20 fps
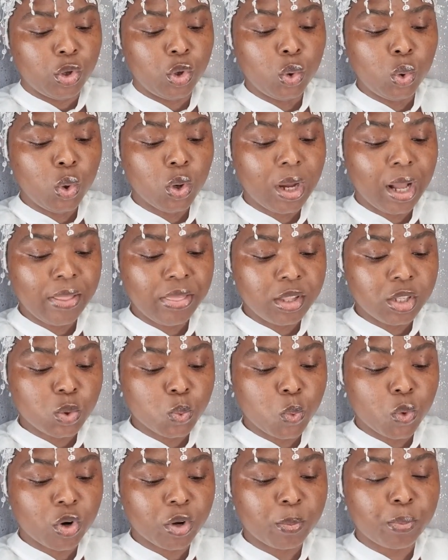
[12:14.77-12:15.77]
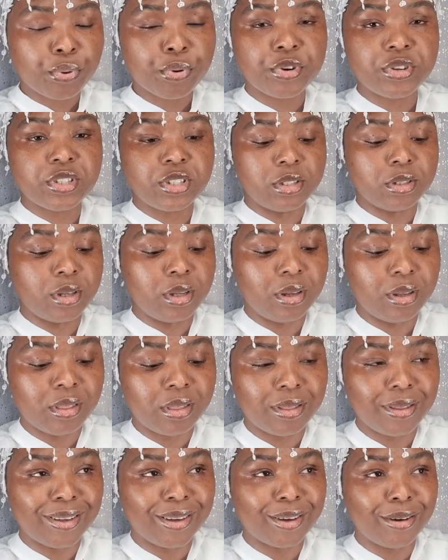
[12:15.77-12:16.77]
You look at this word prison and you
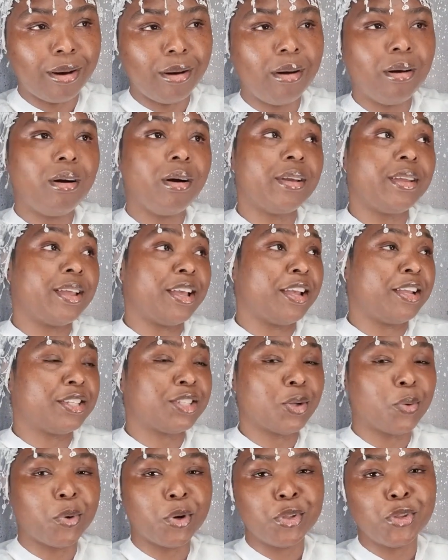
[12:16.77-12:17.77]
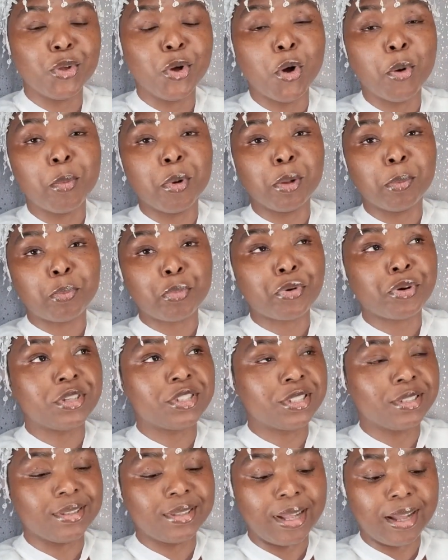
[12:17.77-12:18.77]
think, oh yeah, it's our normal
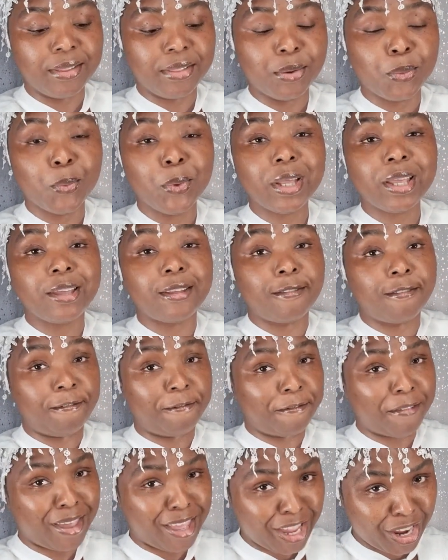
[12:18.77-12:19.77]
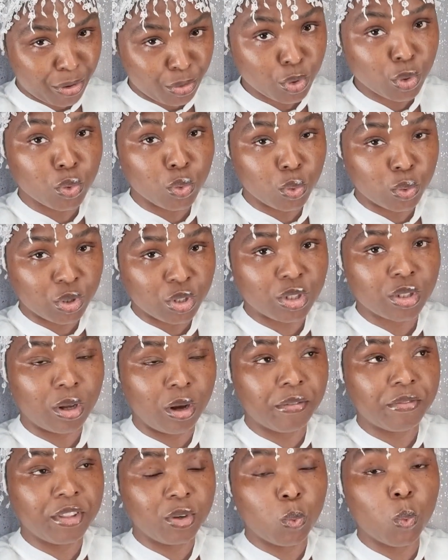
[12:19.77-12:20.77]
prison that the wicked pharaohs
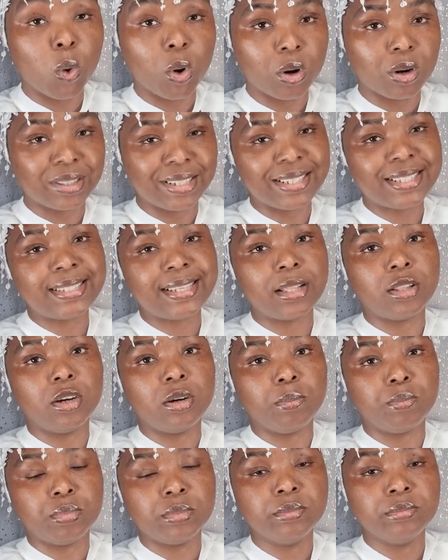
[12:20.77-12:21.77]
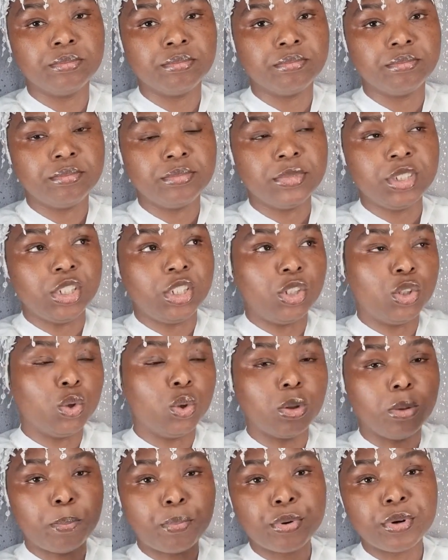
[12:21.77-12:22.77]
of the world are set up. You
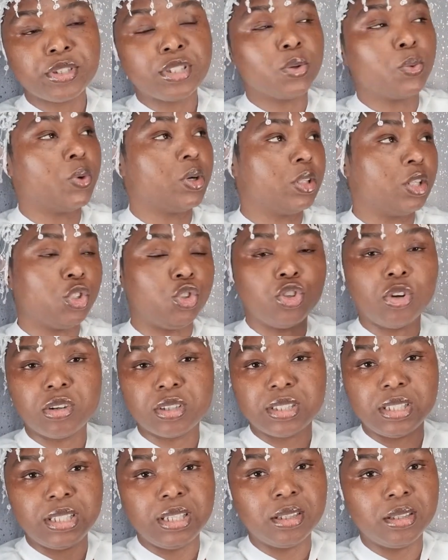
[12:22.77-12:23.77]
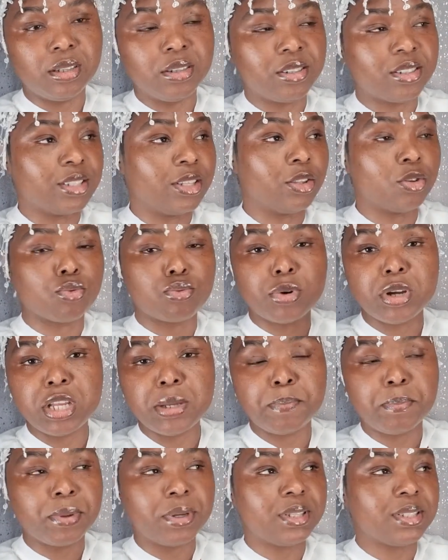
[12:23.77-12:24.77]
know, the prison where the drug dealers and the
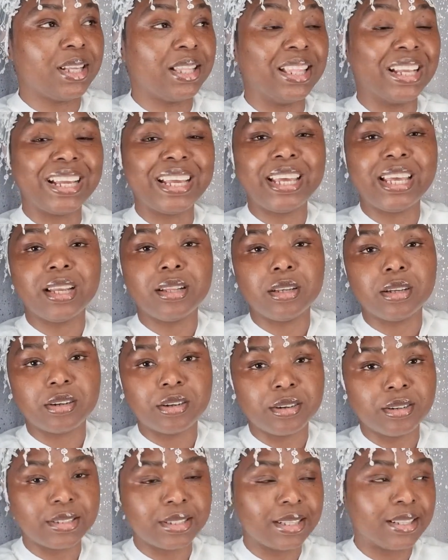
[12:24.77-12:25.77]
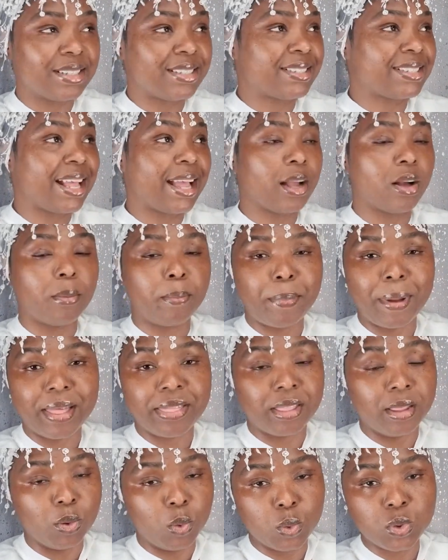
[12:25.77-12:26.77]
rapists and the killers and the
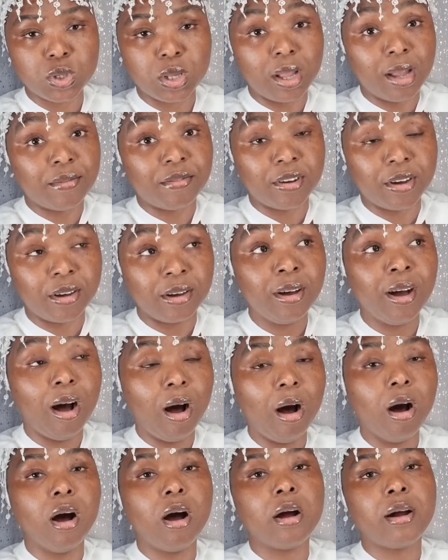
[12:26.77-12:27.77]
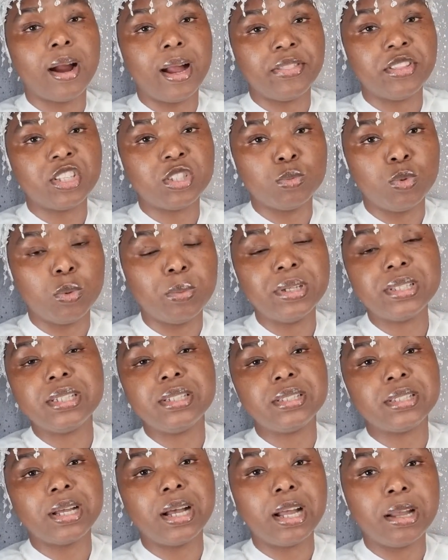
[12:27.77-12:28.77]
psychopaths and whosoever are at this moment
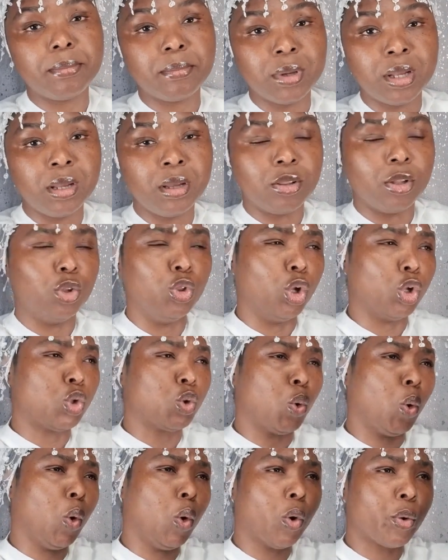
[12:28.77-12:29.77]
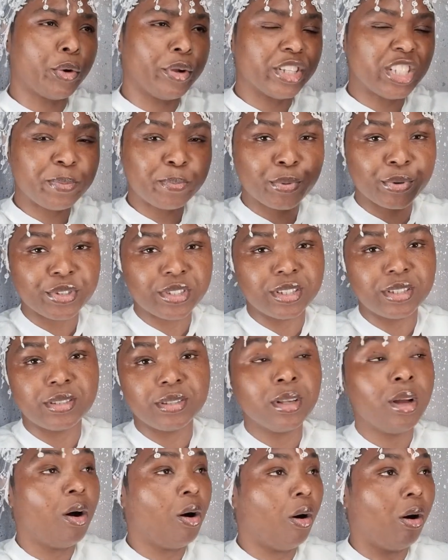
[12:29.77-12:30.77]
in time. The notorious
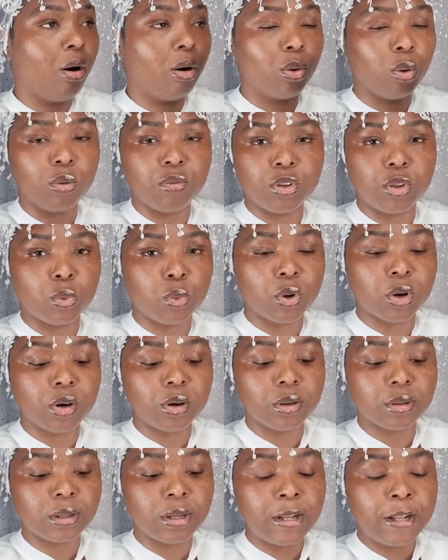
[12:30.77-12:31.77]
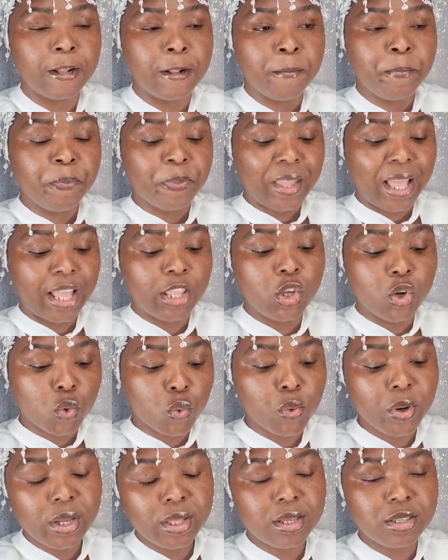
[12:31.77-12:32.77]
prison all over the world. And
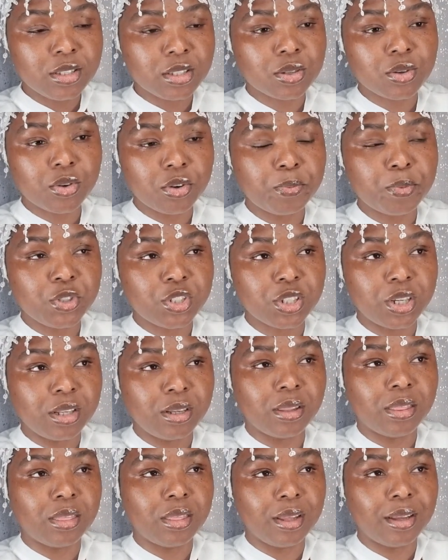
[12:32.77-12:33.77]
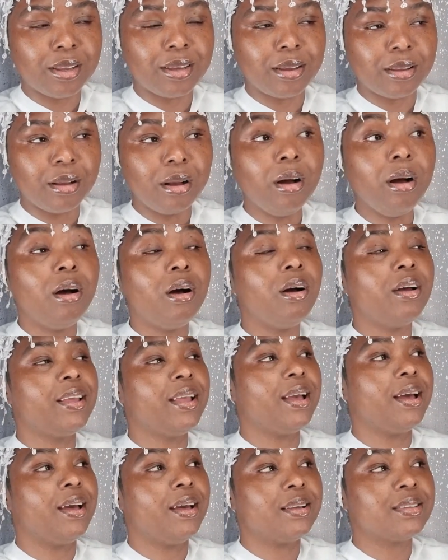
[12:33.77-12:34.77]
you read this scripture and you're thinking, oh
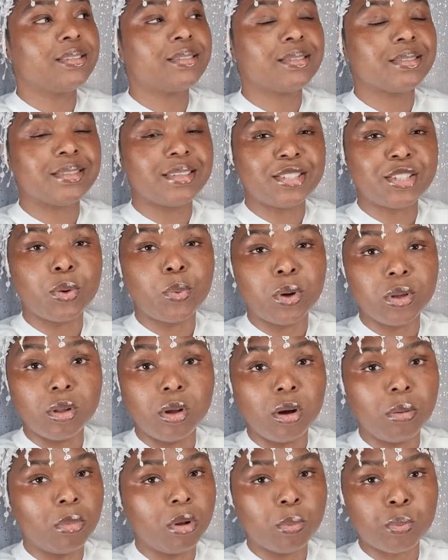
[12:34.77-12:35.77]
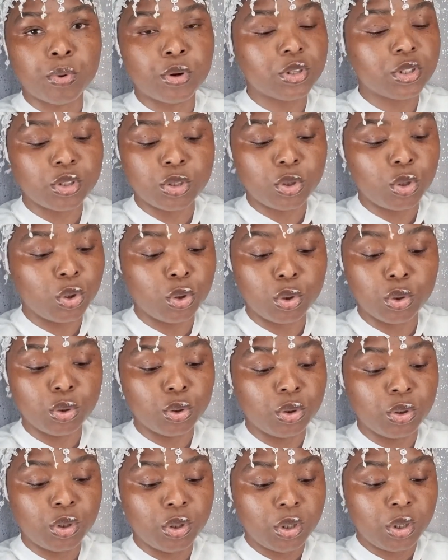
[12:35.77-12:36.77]
yes, it's our normal prison.
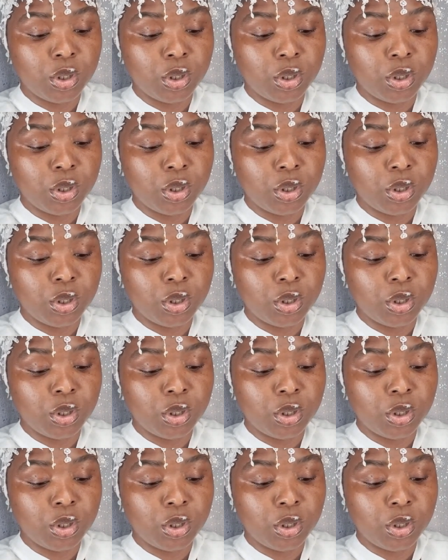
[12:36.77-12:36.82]
No.